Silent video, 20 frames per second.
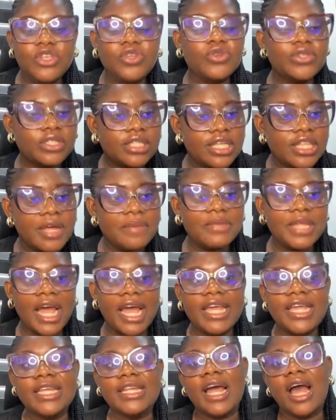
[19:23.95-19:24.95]
you see them, they
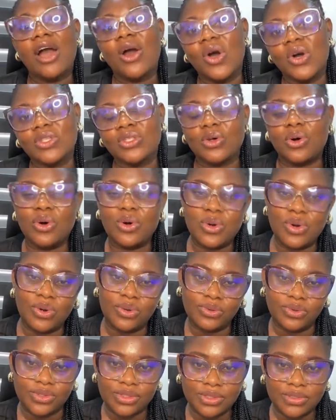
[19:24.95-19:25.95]
are either hot or
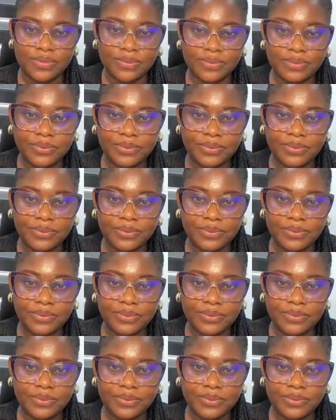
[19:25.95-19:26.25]
cold.